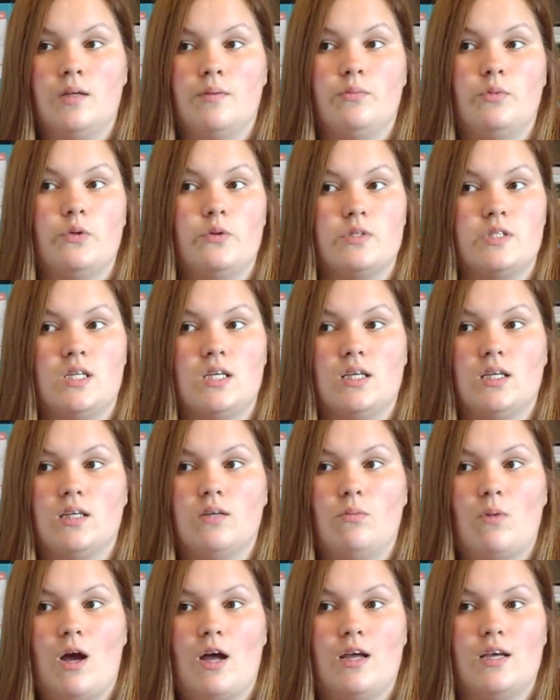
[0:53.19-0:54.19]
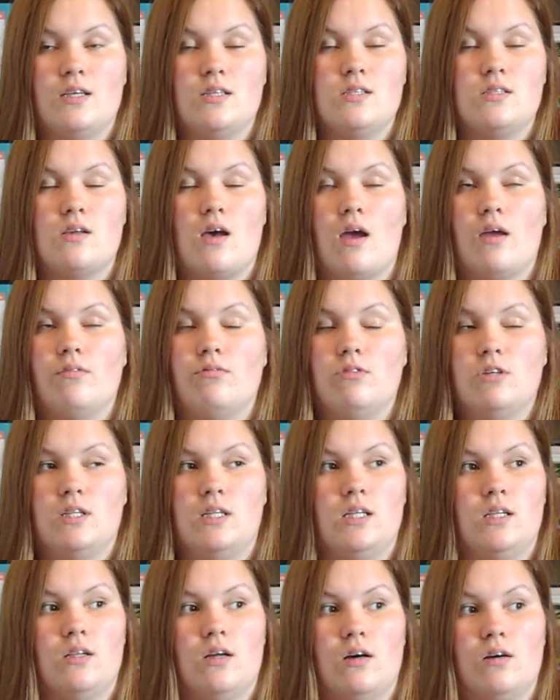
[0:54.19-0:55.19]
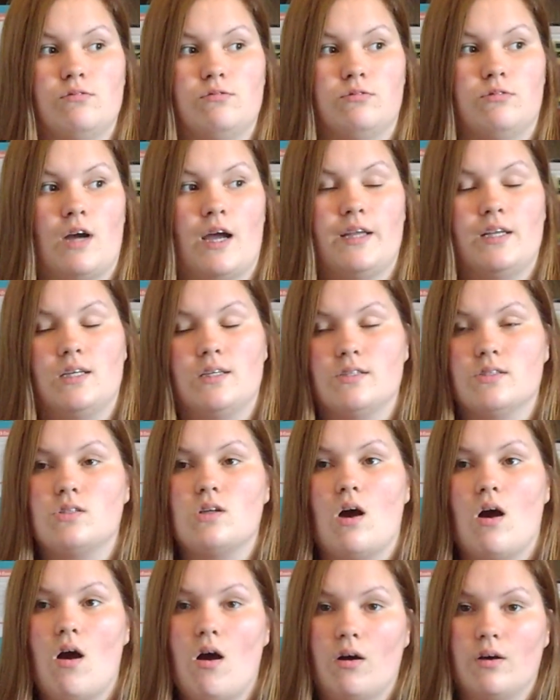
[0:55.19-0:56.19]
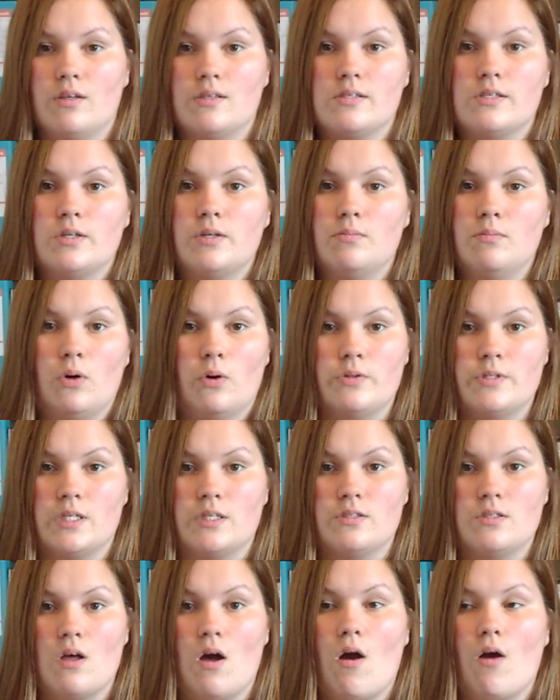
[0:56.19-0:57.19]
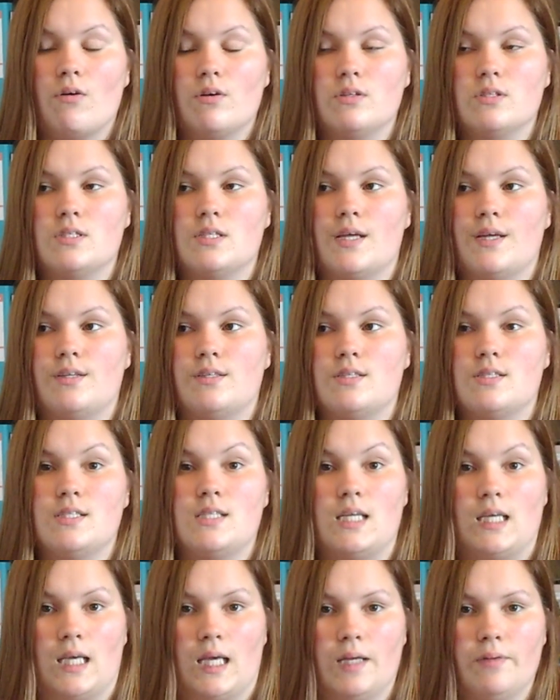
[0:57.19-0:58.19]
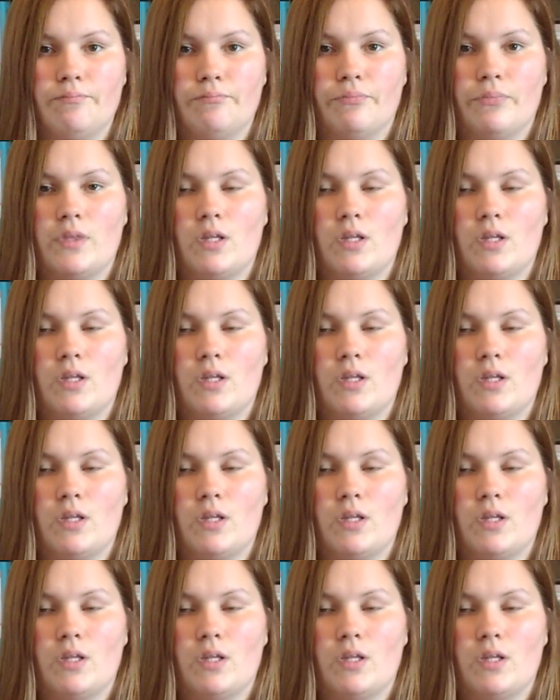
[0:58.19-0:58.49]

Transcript: Music-wise, I really love writing songs, composing songs, and singing.